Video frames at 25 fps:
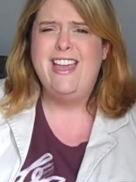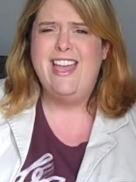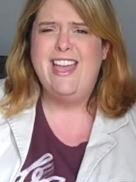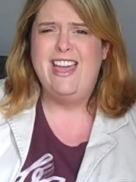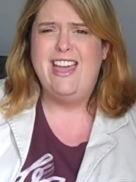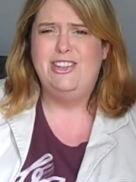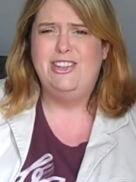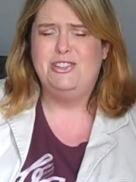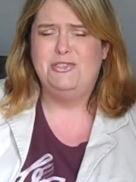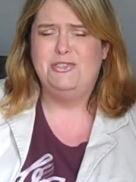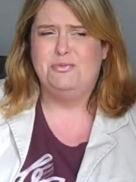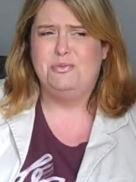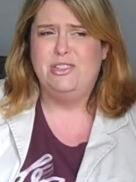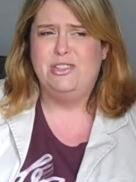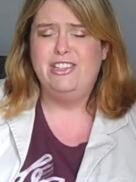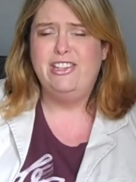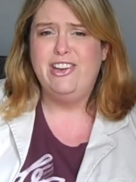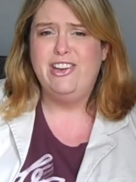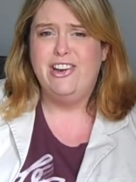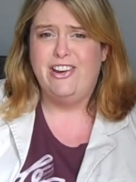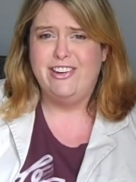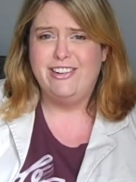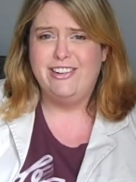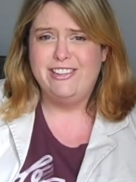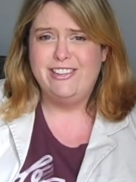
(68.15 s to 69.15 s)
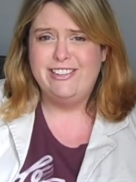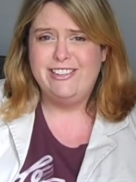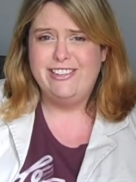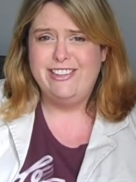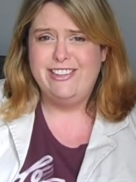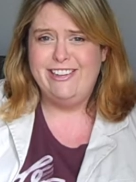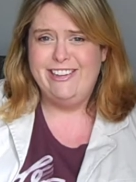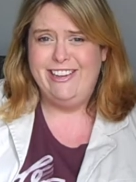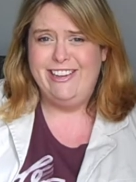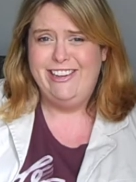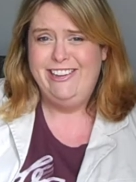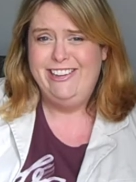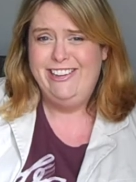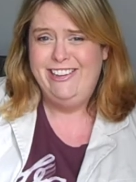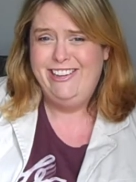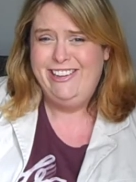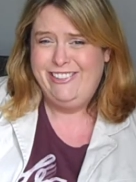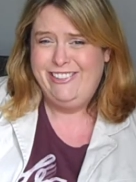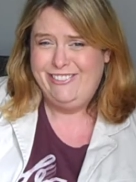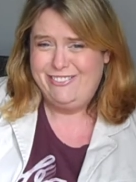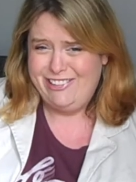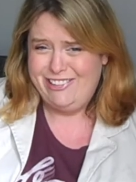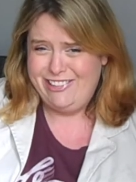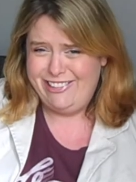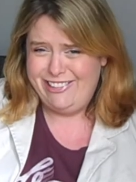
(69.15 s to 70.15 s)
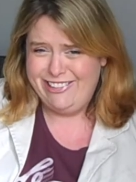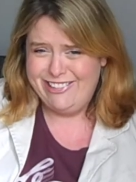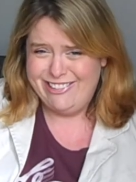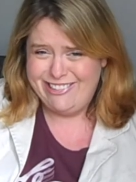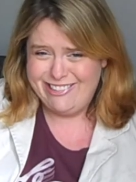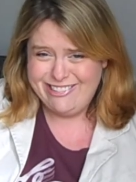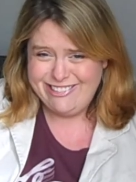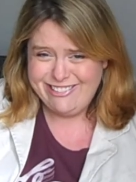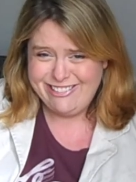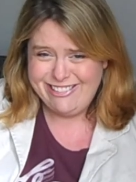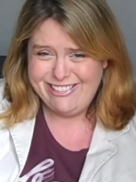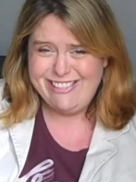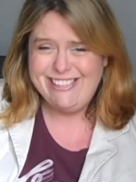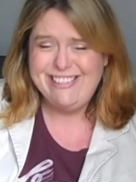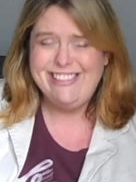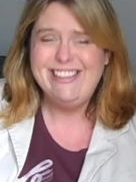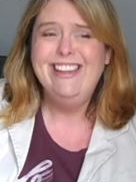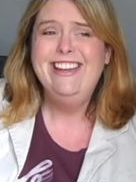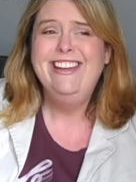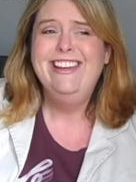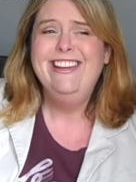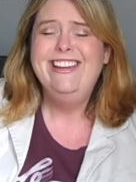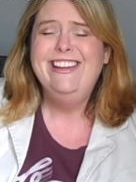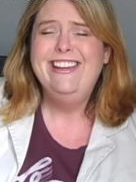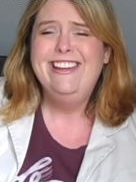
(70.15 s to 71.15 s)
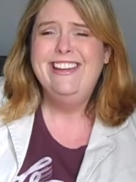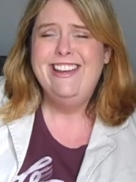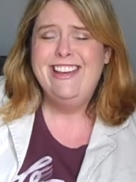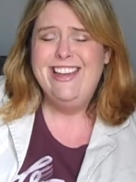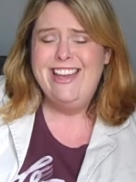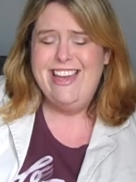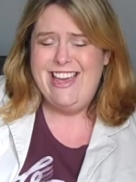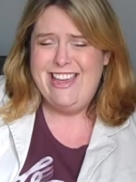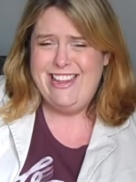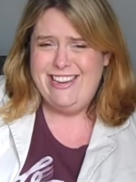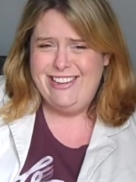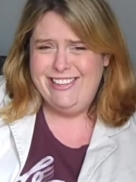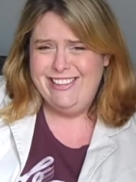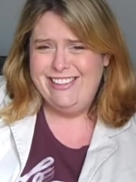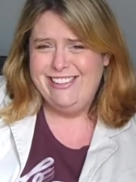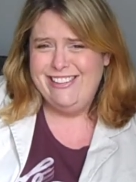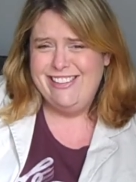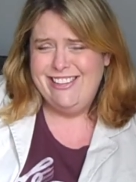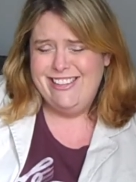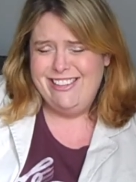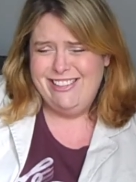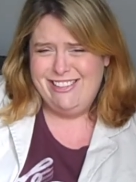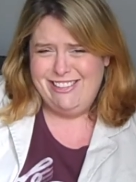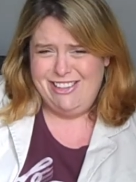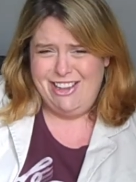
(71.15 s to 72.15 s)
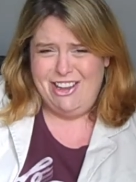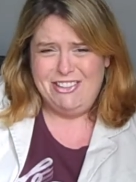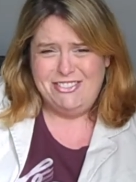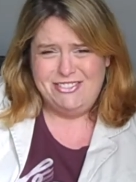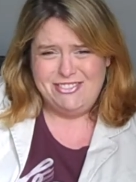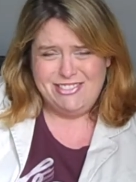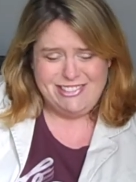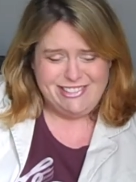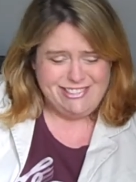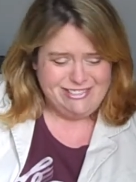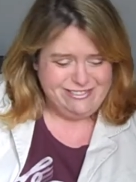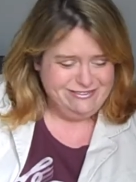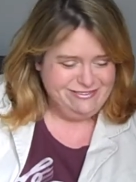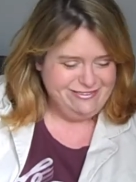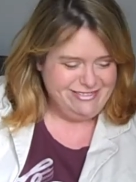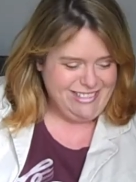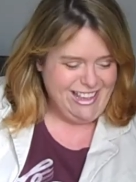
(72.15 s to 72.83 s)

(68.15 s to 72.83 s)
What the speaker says: and it's really hard and it really hurts and it's awful.